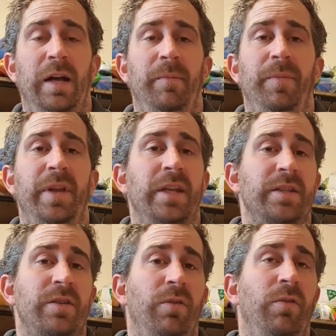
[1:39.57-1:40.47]

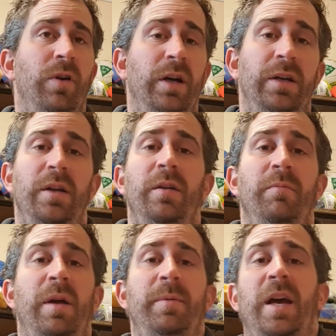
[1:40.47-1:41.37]
things, or
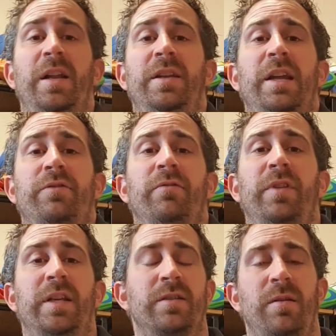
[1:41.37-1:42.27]
maybe unnatural
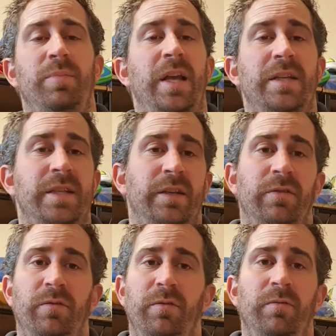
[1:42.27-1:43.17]
things like plastic
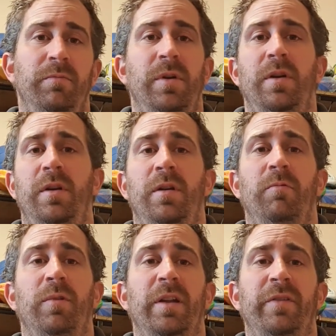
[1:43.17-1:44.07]
or
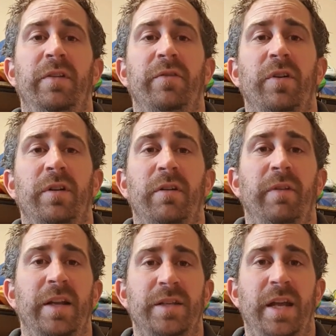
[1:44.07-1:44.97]
whatever you've got
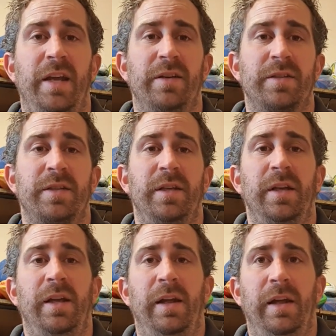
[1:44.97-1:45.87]
around your house.
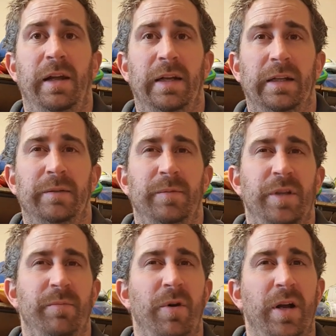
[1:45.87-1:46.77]

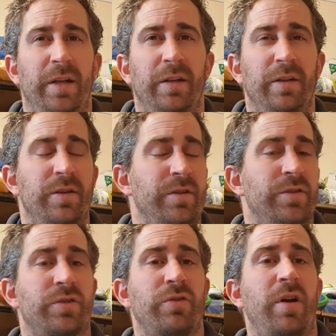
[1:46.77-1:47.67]
You might
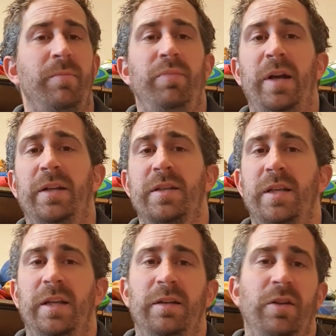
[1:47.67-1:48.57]
try
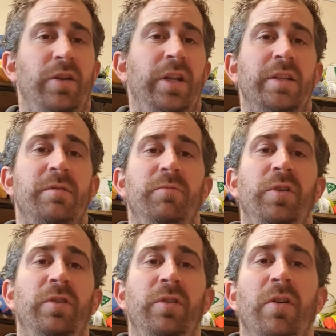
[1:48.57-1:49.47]
practicing learning some new
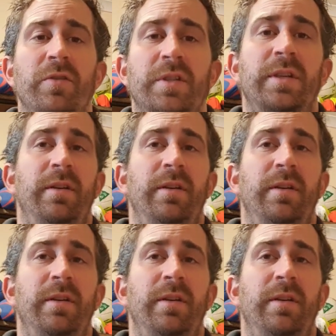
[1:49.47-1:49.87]
knots.